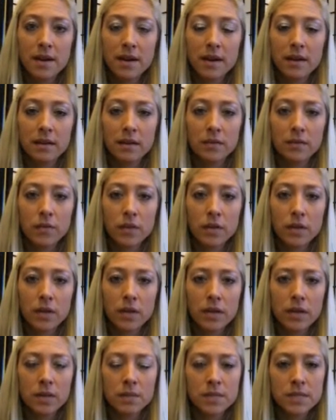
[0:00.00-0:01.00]
And if you're
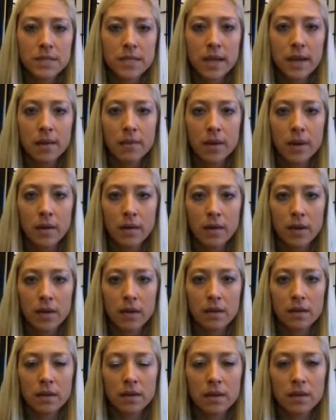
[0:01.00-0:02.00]
getting upset about
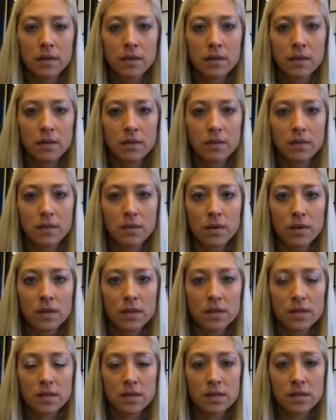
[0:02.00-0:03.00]
it, then
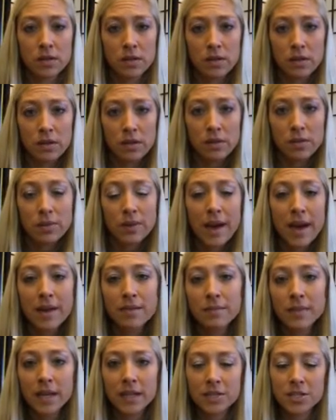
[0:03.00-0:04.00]
you
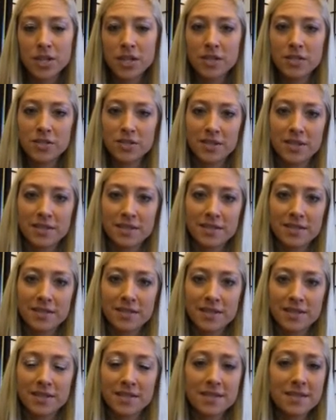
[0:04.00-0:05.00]
can make
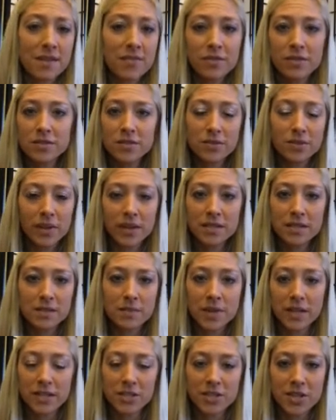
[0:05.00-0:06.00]
changes. It's never too late
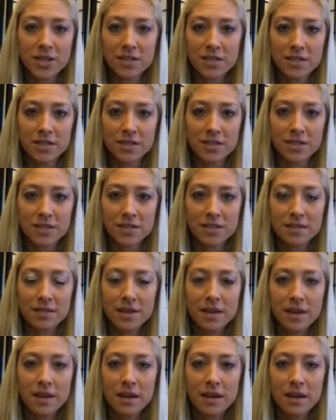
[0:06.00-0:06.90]
to make changes.